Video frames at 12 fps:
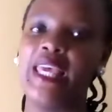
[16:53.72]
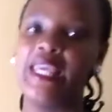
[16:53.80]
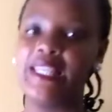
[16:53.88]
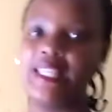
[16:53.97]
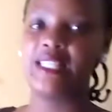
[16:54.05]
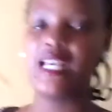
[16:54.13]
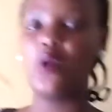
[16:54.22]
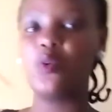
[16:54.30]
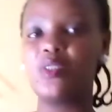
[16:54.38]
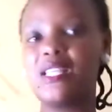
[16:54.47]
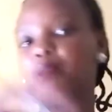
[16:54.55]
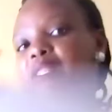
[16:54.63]
it is how
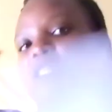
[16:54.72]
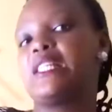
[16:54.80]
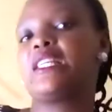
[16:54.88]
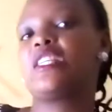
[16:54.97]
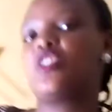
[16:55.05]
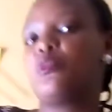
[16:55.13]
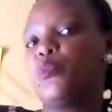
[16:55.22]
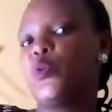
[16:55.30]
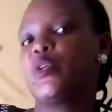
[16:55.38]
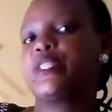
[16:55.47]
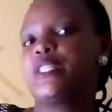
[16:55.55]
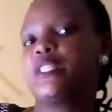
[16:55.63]
something is
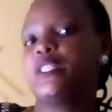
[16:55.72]
built,